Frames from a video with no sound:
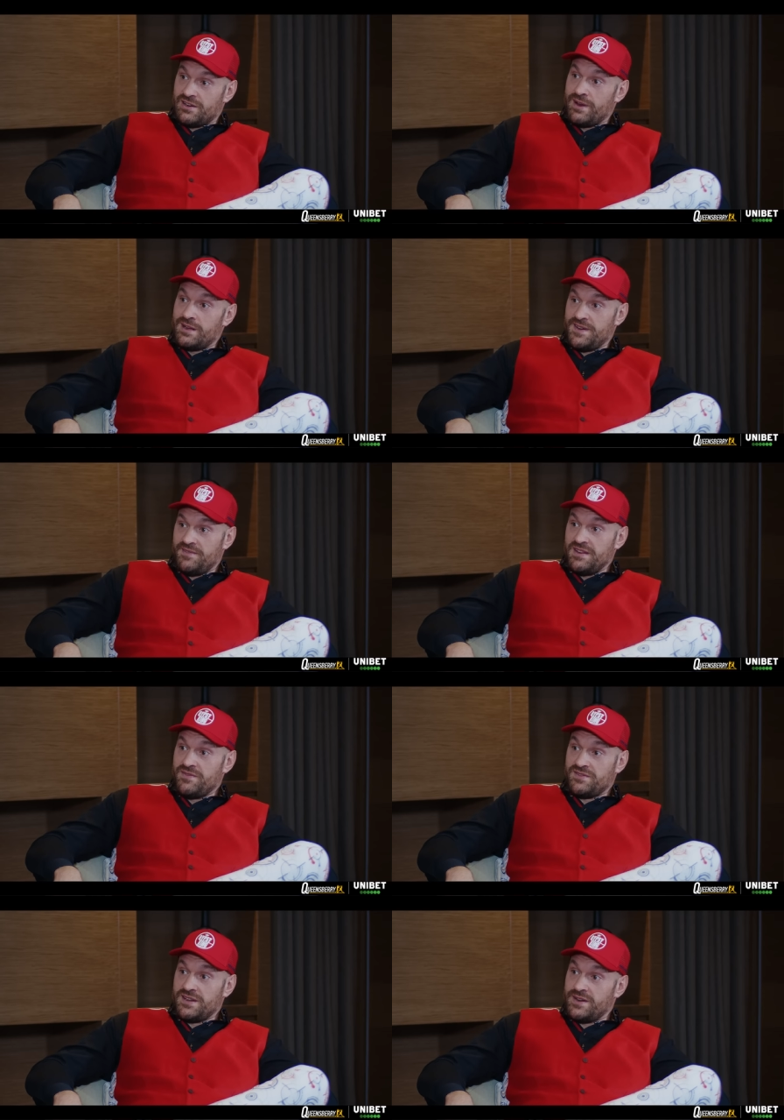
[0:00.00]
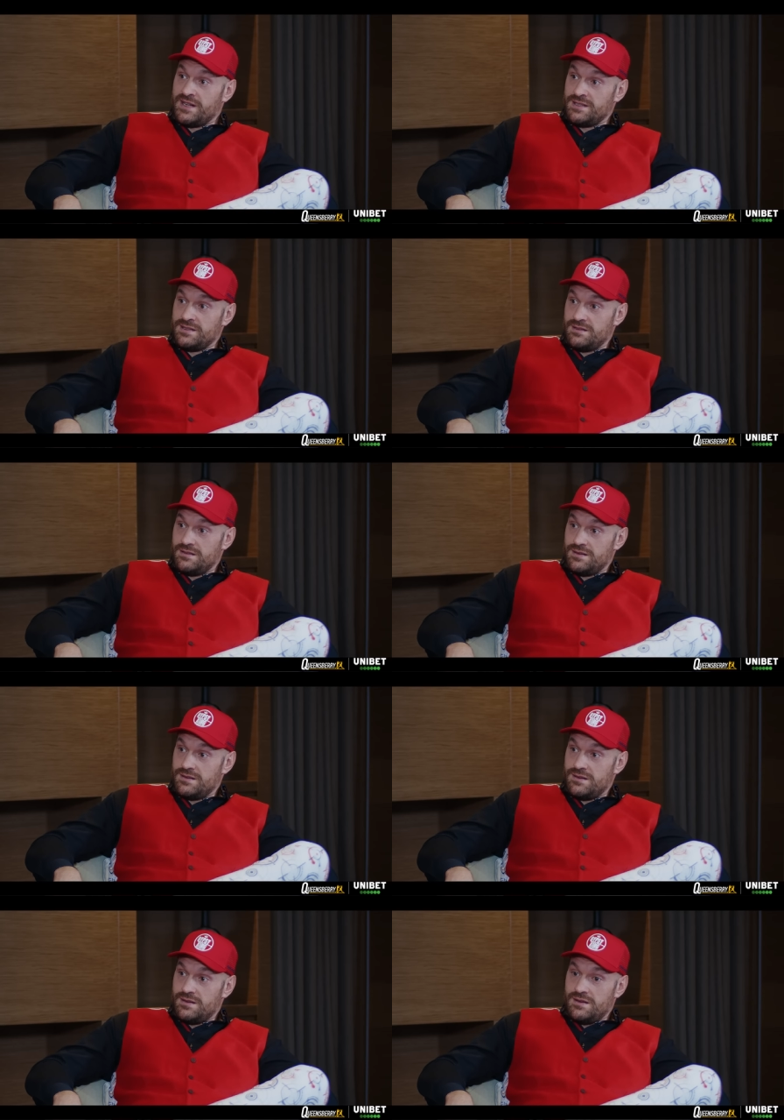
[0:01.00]
real 50 50 fight.
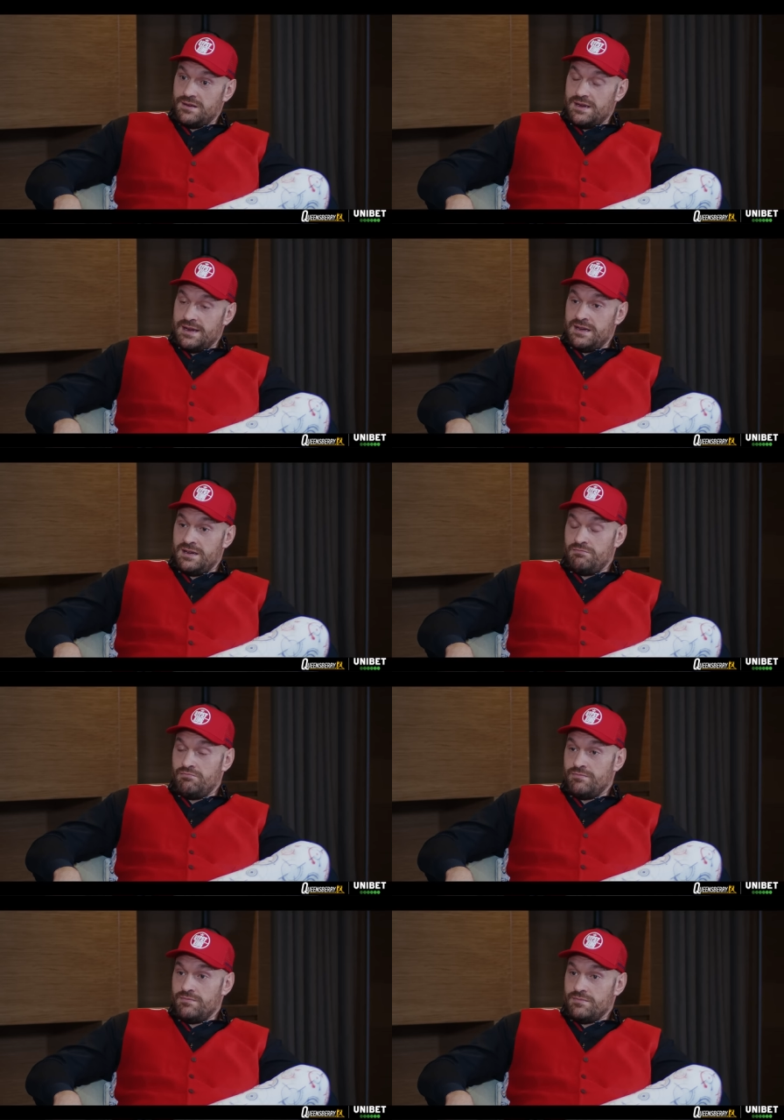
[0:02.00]
Um,